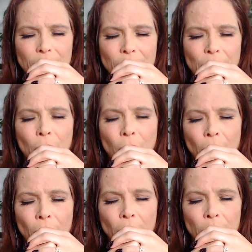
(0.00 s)
the
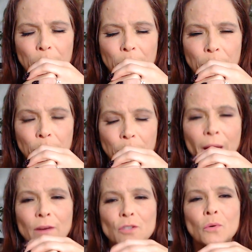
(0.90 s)
whole
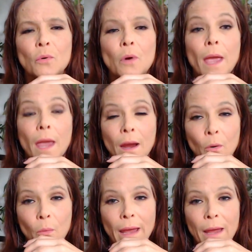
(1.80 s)
actual
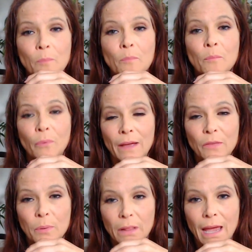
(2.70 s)
airway
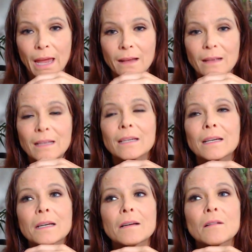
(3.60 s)
breath play,
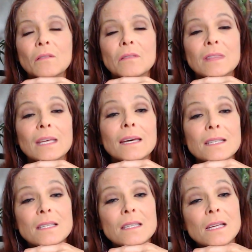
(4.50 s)
mm-hmm.
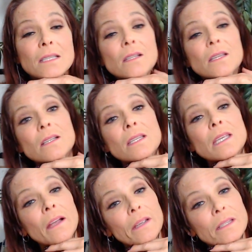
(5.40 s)
that's, that's a little
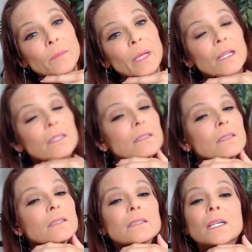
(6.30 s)
scary to me.
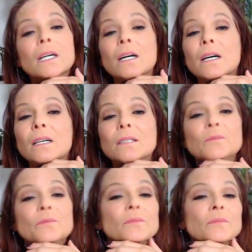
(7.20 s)

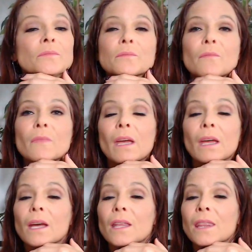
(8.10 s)
Um,
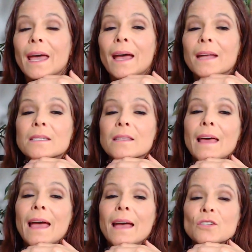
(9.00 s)
and that's,
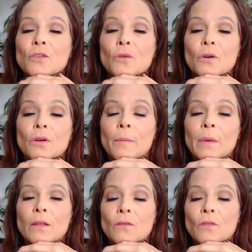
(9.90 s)
that's your, I
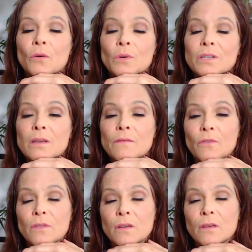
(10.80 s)
mean, the
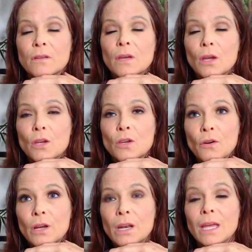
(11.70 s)
receiver, the,
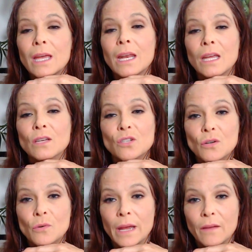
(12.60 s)
you're going to get
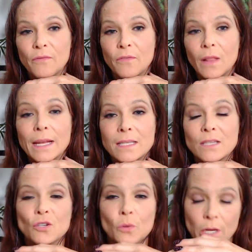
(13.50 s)
into a flight
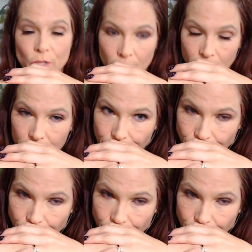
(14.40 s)
situation.